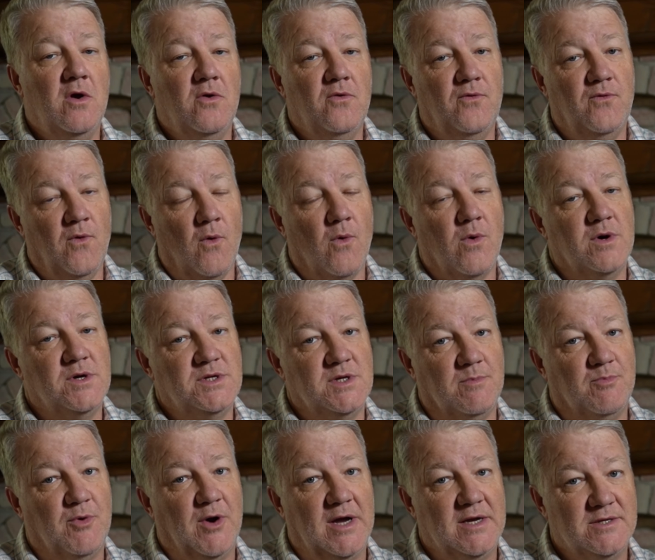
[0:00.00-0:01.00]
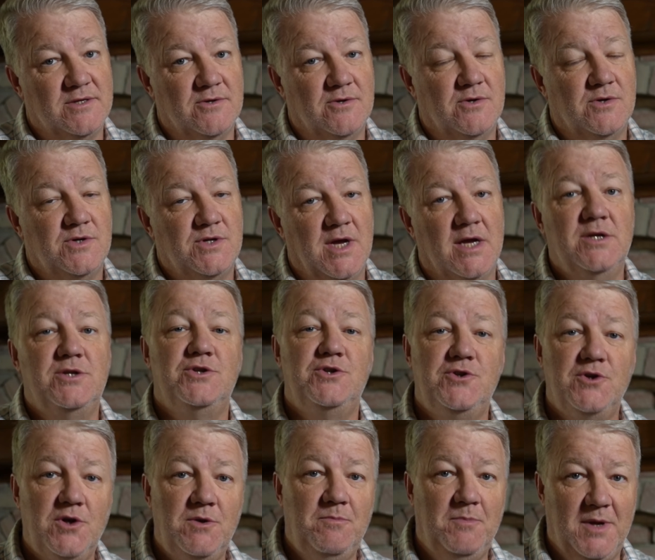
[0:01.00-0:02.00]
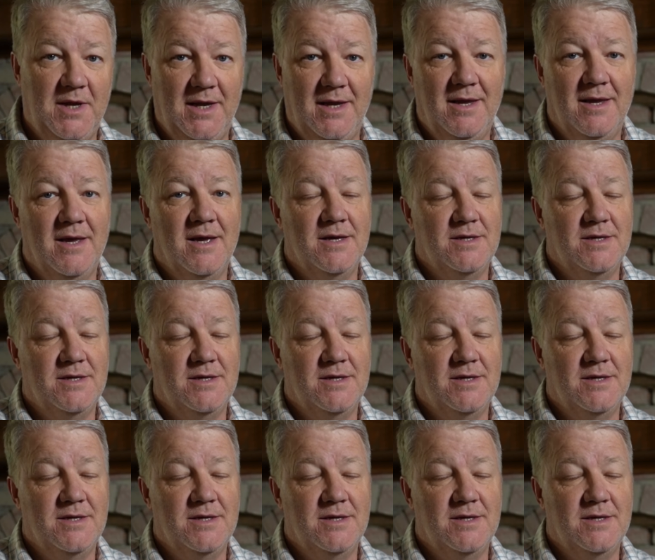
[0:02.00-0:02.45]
for suppressors and should be